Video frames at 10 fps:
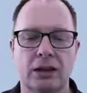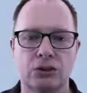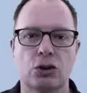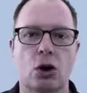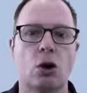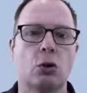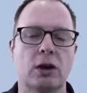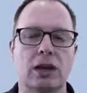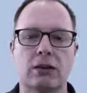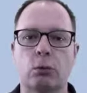And
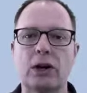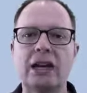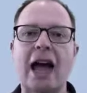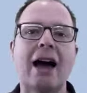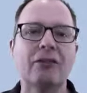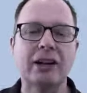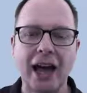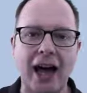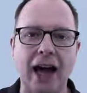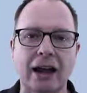so if we haven't
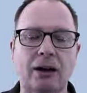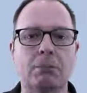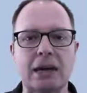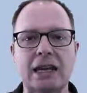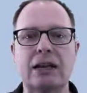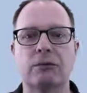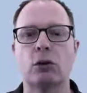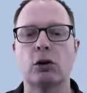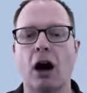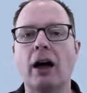had a
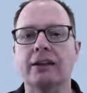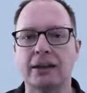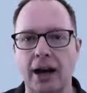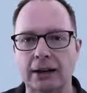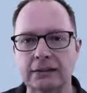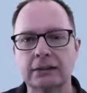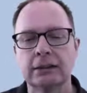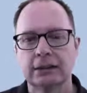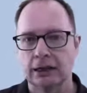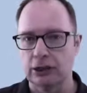meaningful contact,
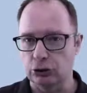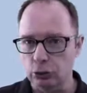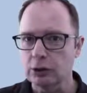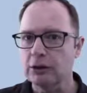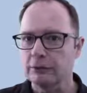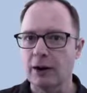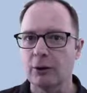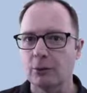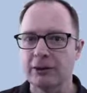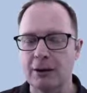and you can
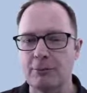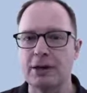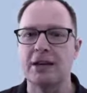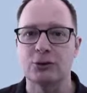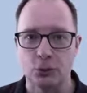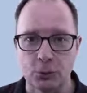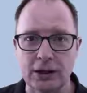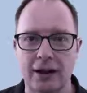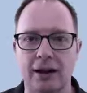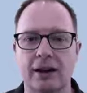define what that means, or
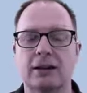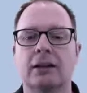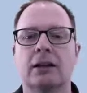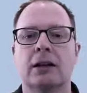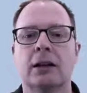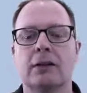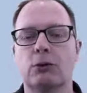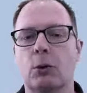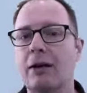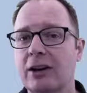we can,
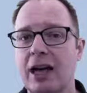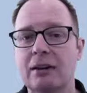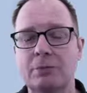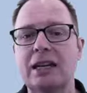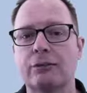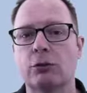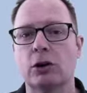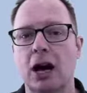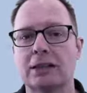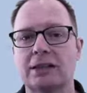if you haven't had
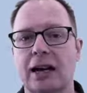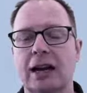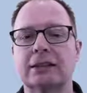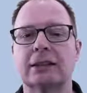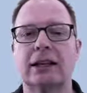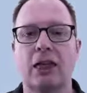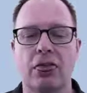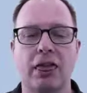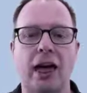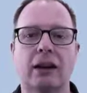meaningful contact,
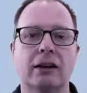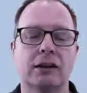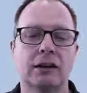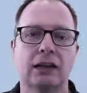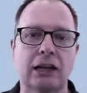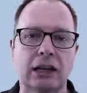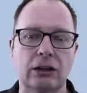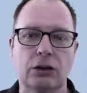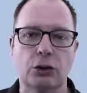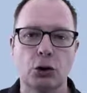then
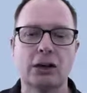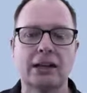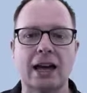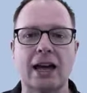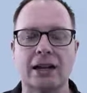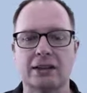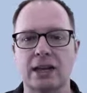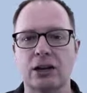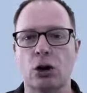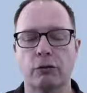in 30
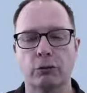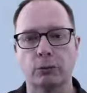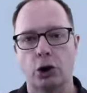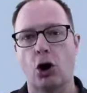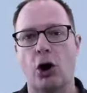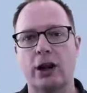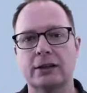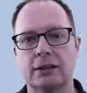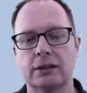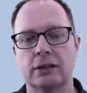days, they go from
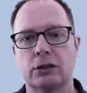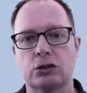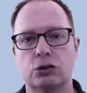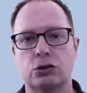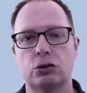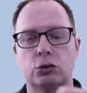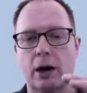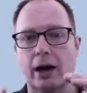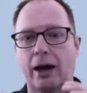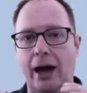current
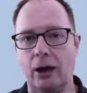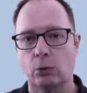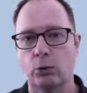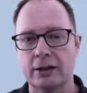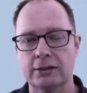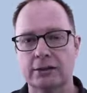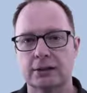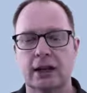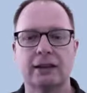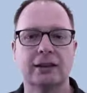to at
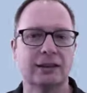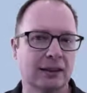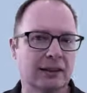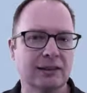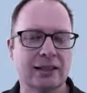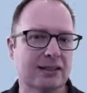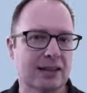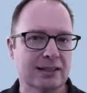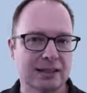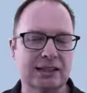risk, and then let's
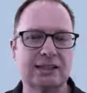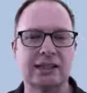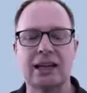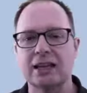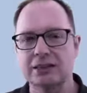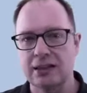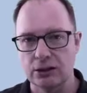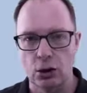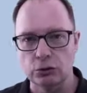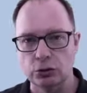say at 60 days,
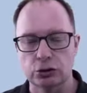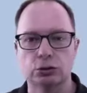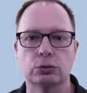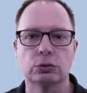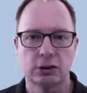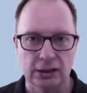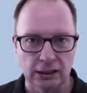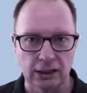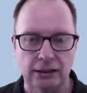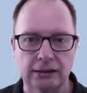they go to
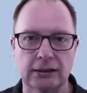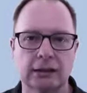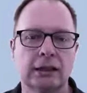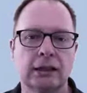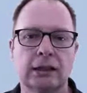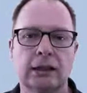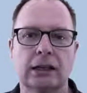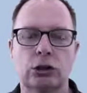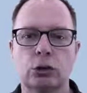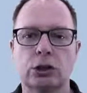neglected.
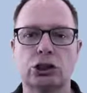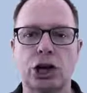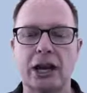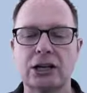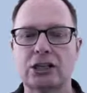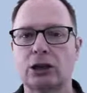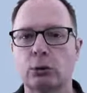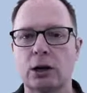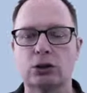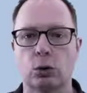Now you can change
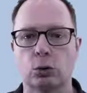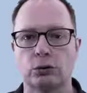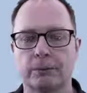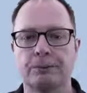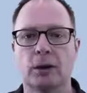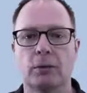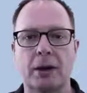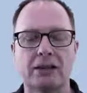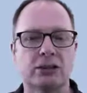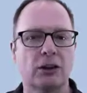that threshold
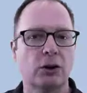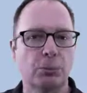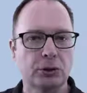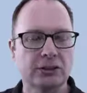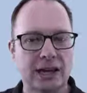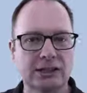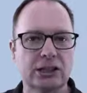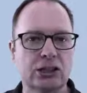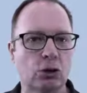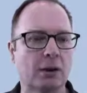based on their
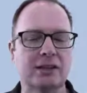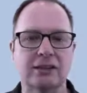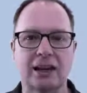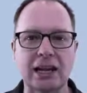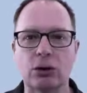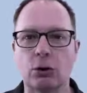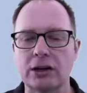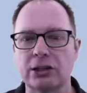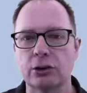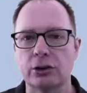percentage or based on any
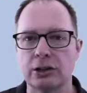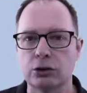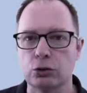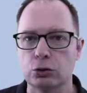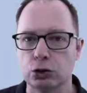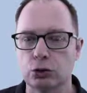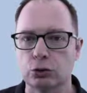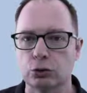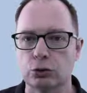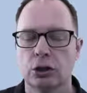criteria that you
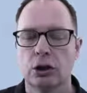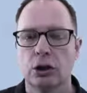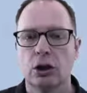choose.